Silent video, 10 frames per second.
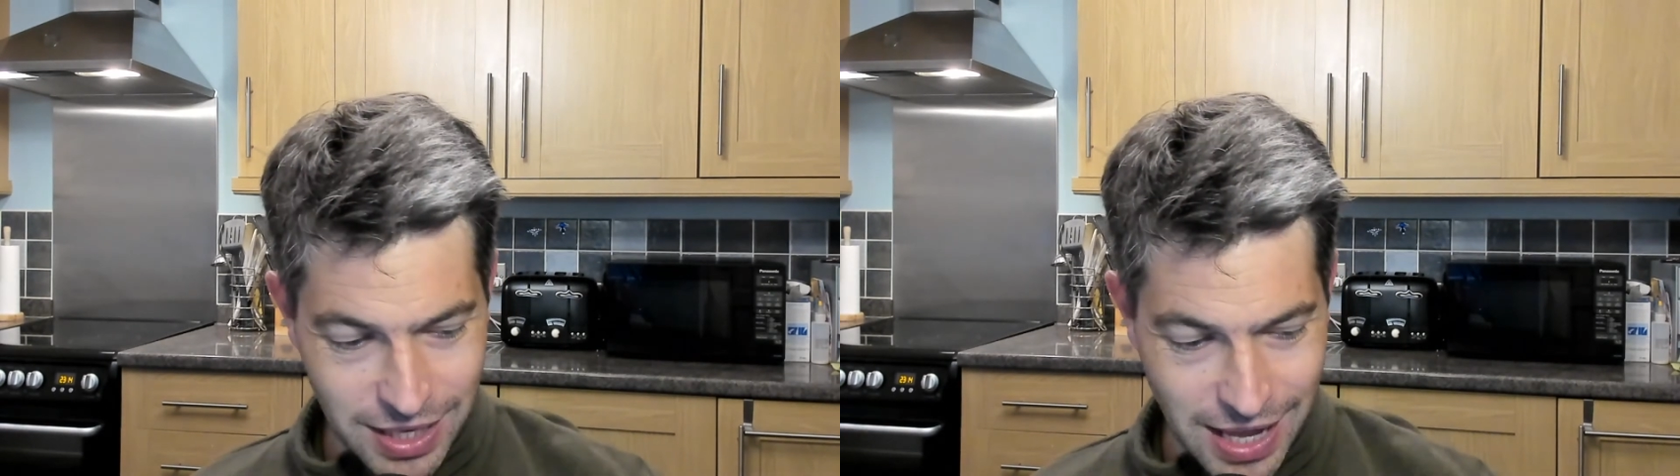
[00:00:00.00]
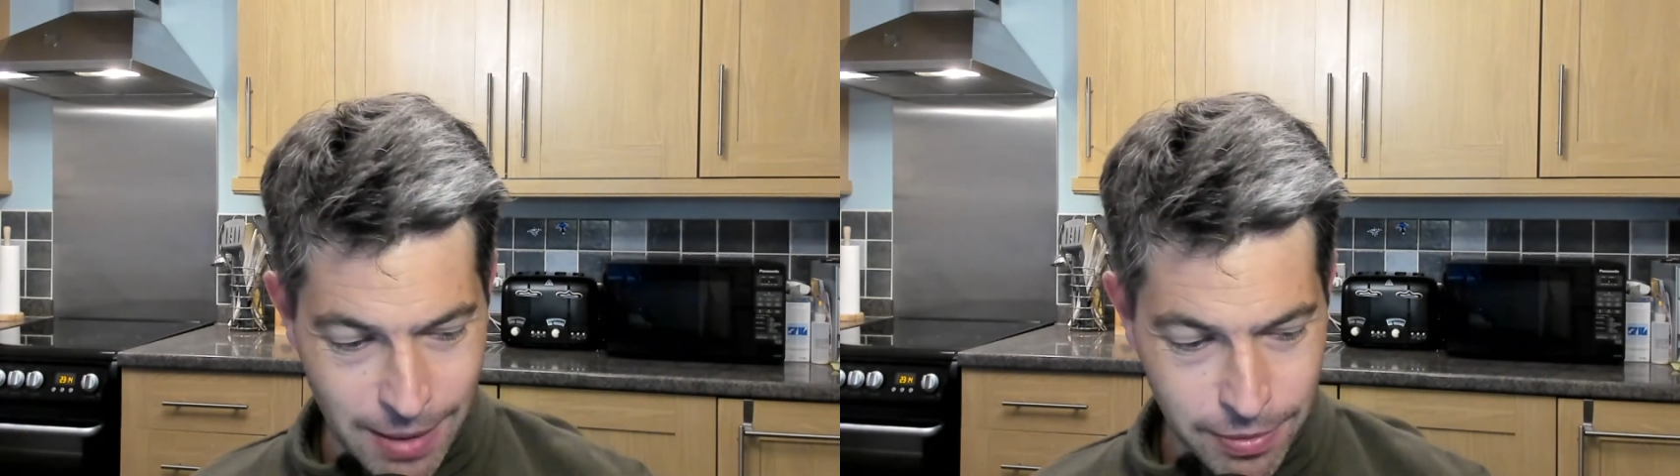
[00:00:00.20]

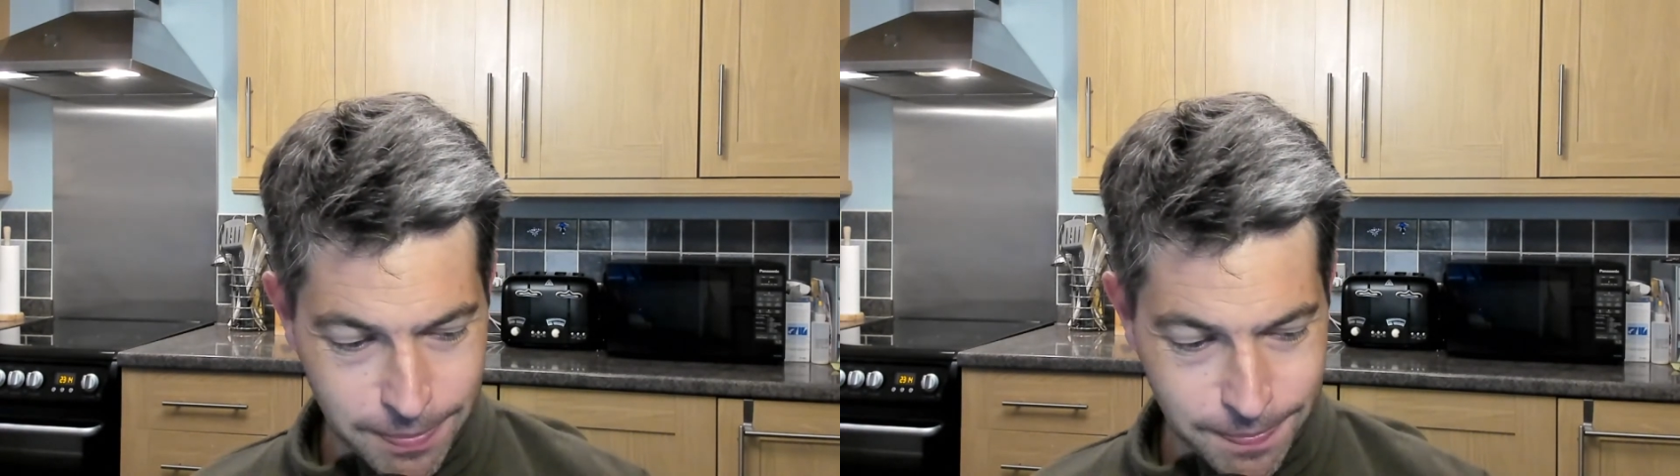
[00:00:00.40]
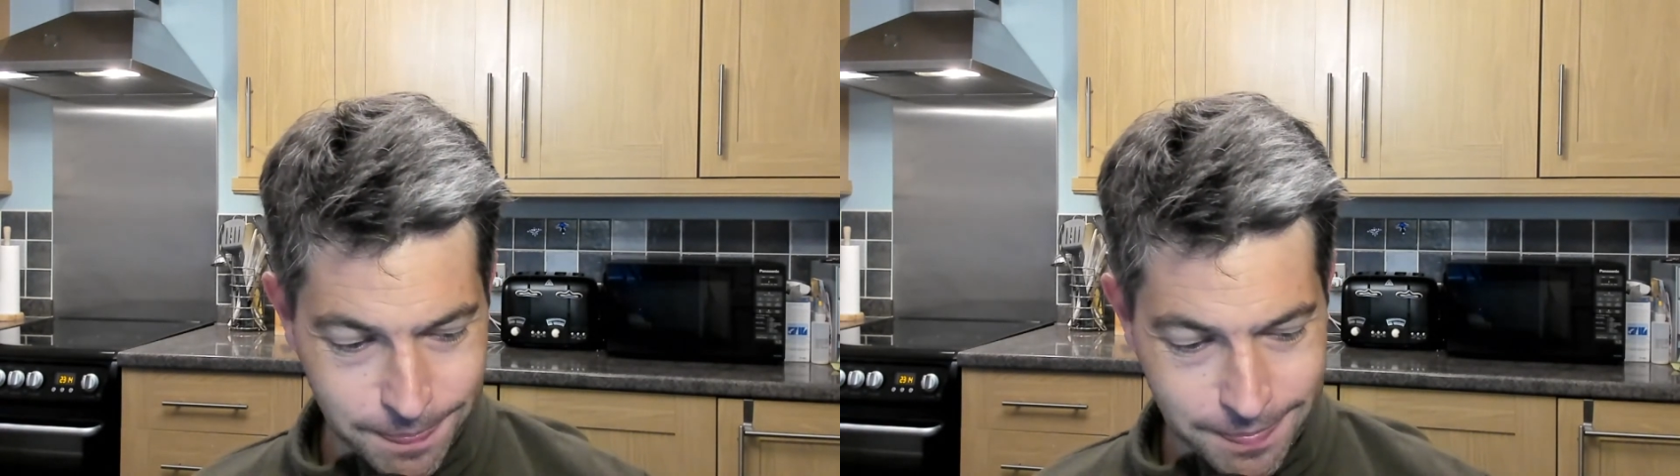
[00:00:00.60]
lab
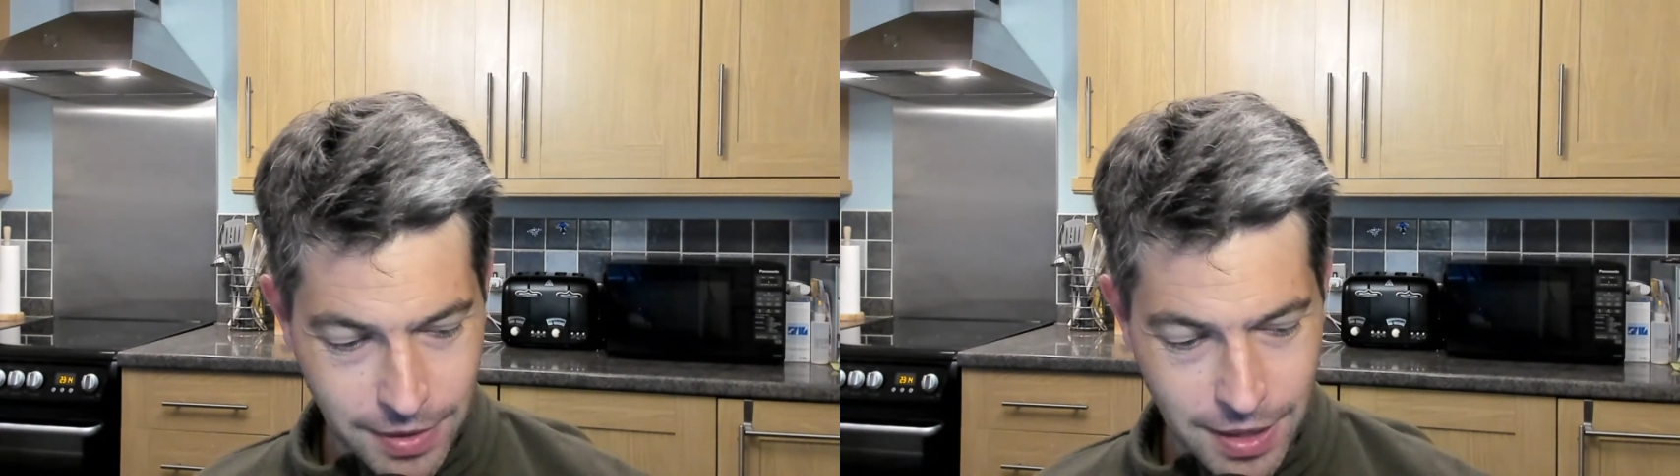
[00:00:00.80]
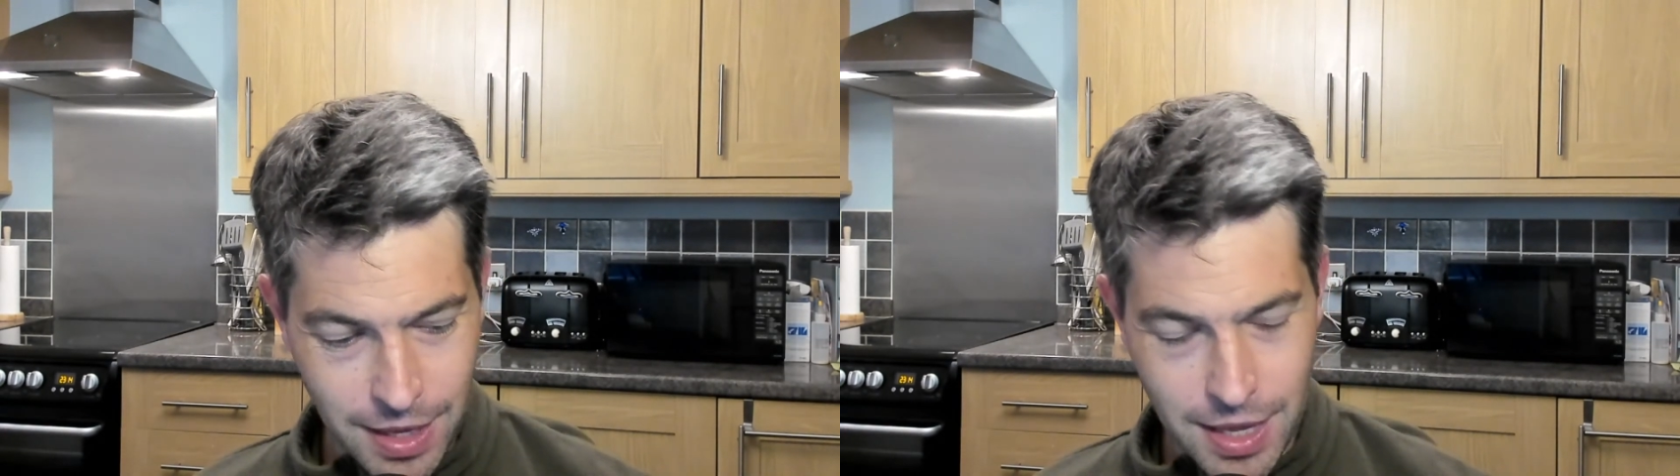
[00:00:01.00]

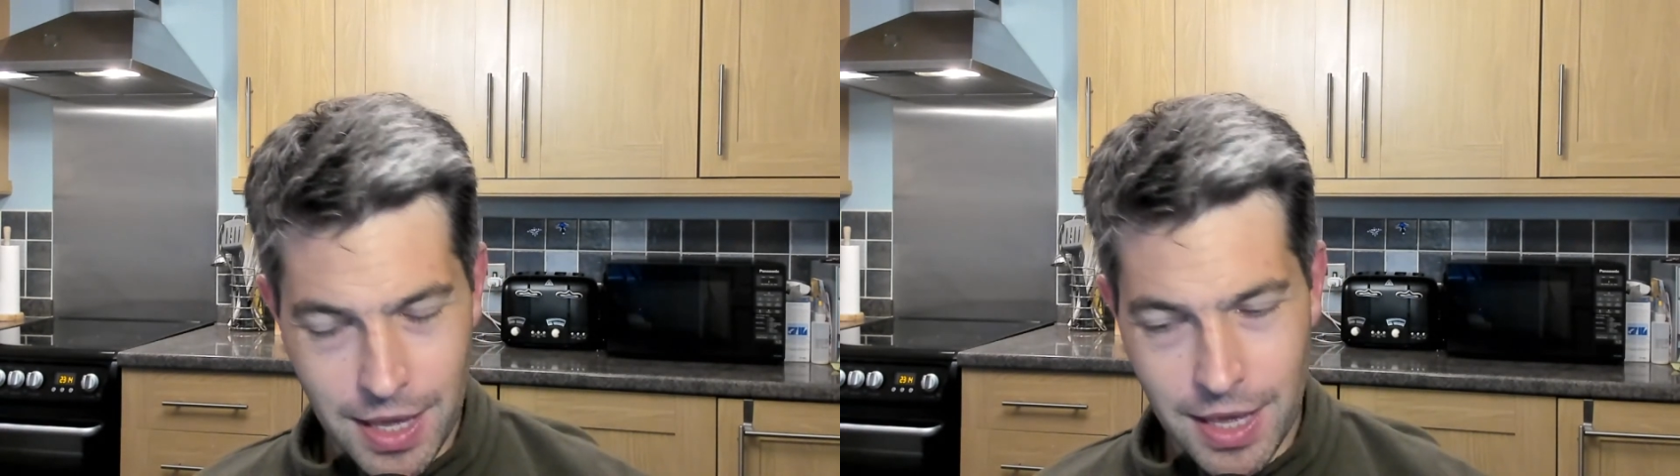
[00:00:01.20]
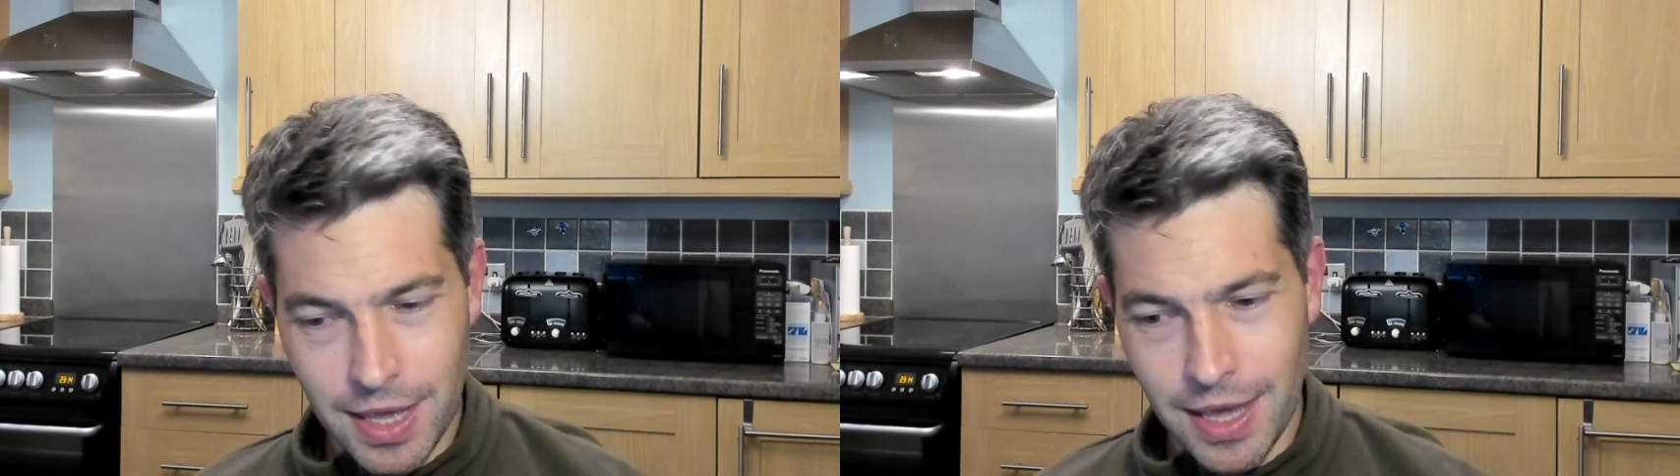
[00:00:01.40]

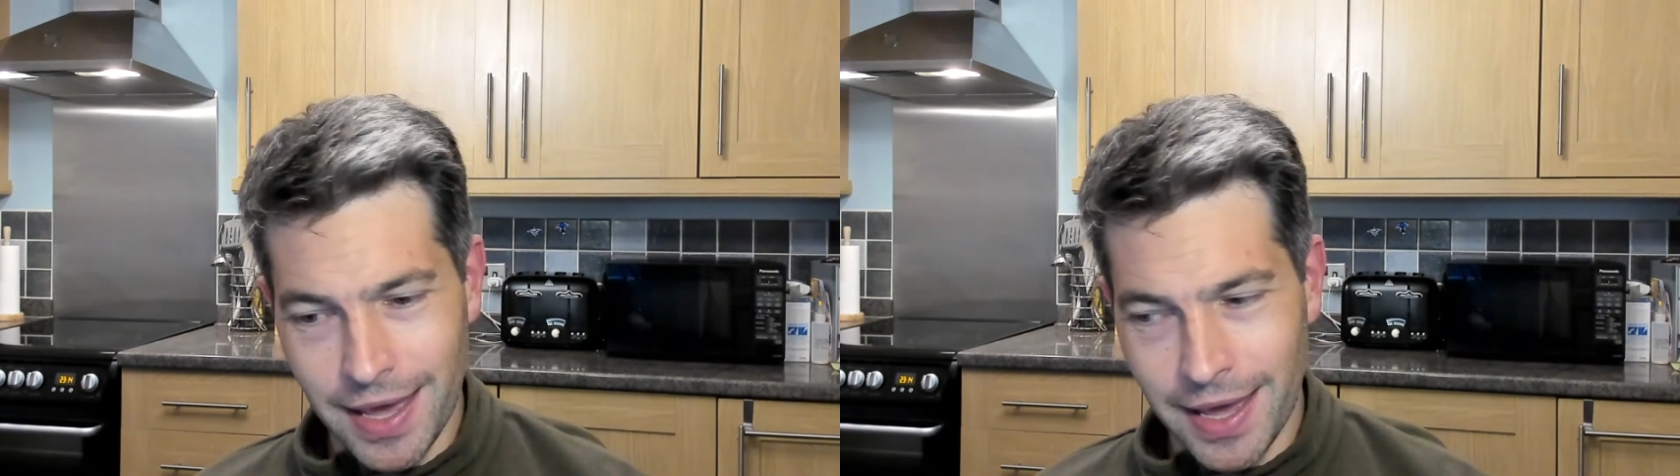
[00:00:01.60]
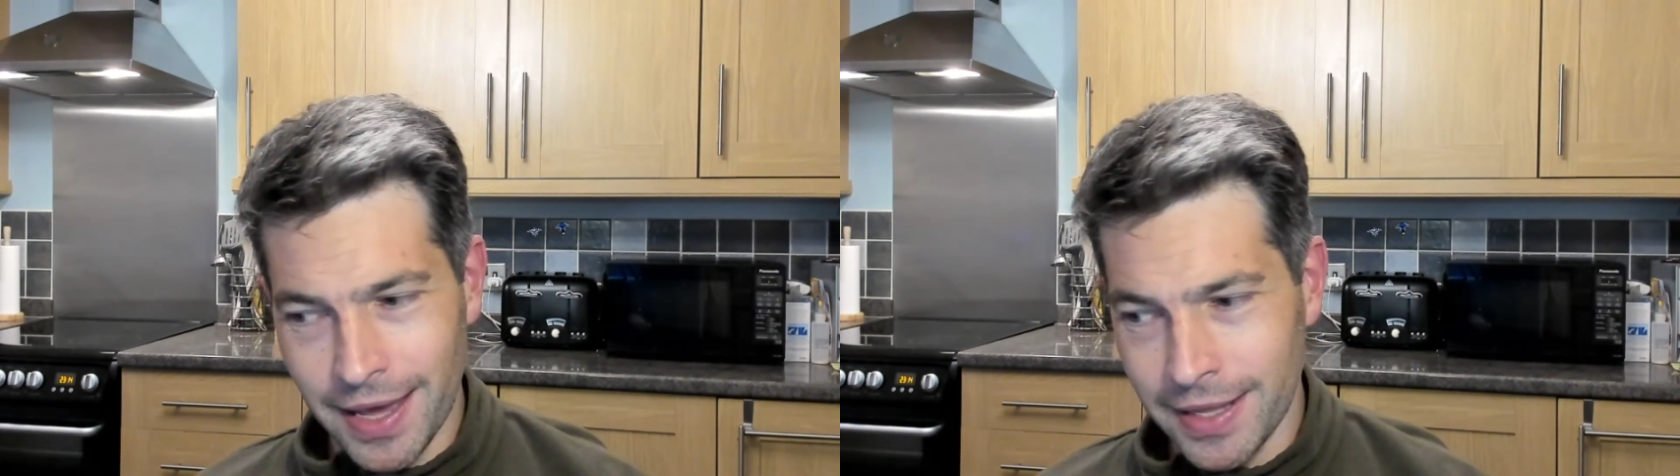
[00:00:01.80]

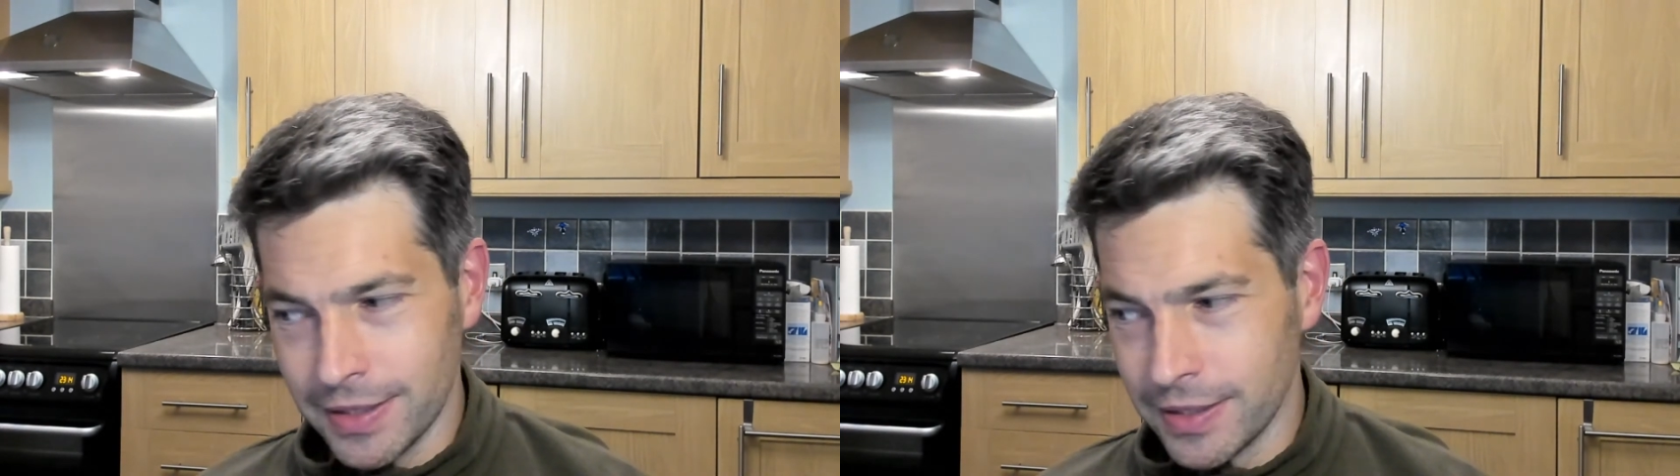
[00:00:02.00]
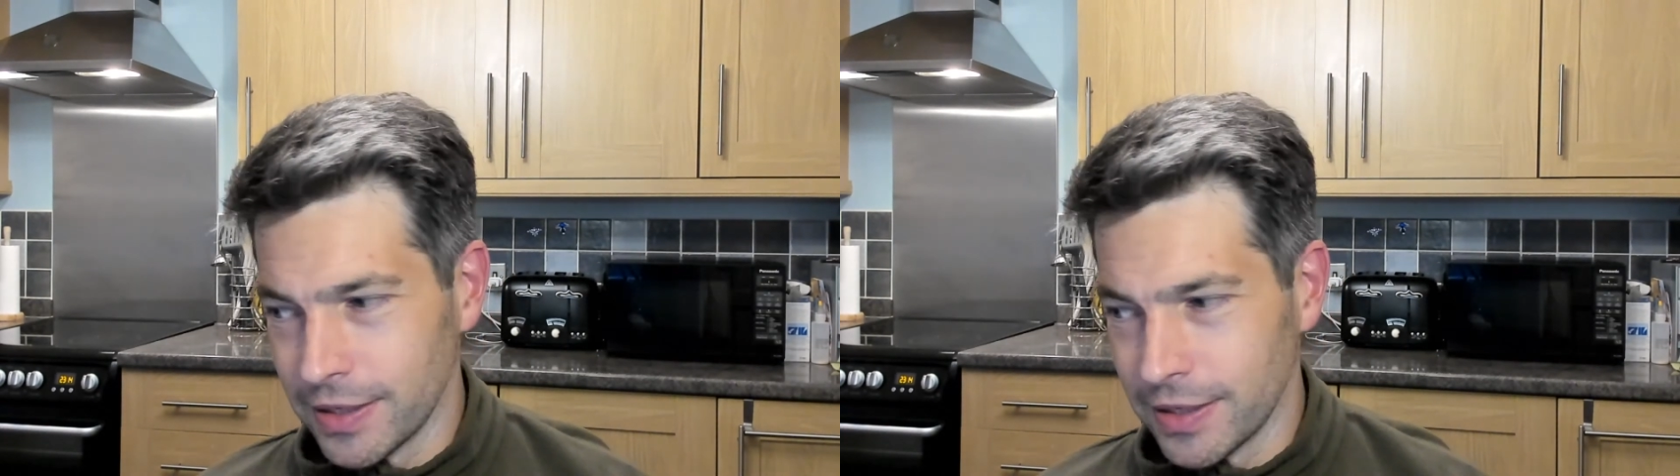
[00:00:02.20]
and